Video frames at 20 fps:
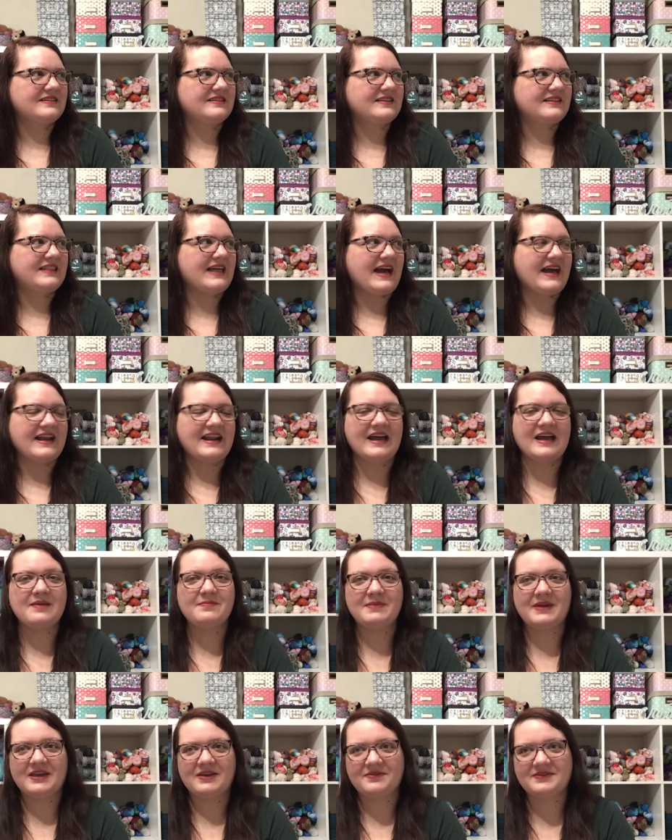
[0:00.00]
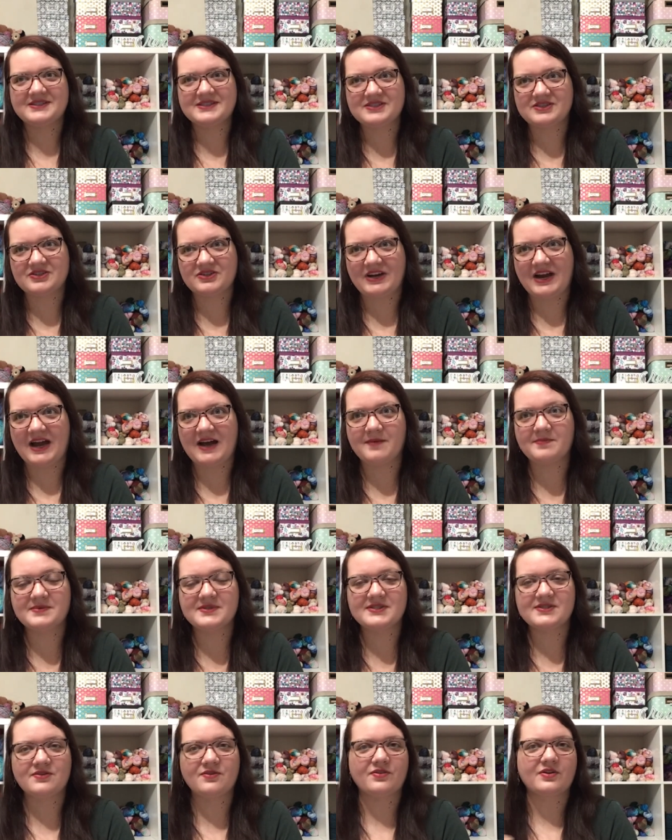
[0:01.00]
that I make with
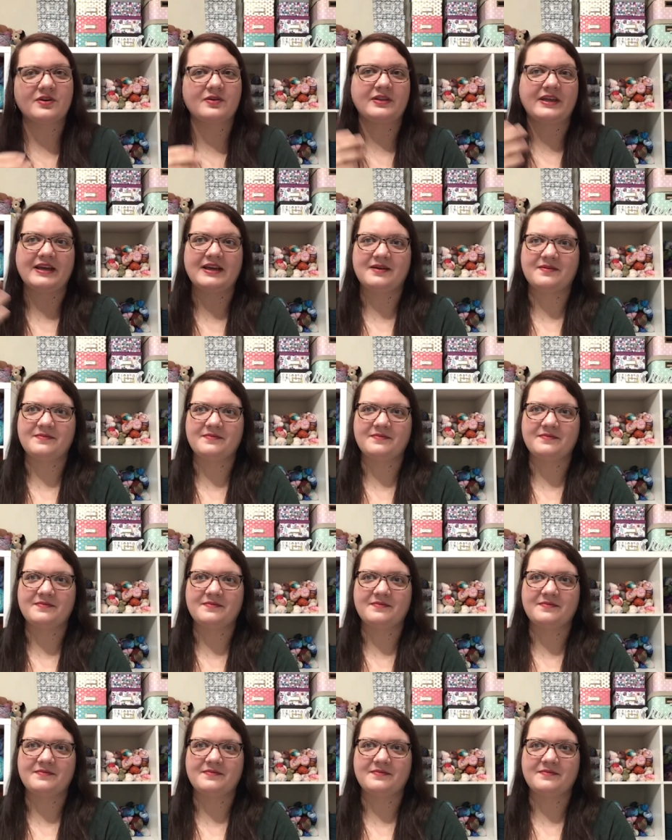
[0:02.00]
scraps or like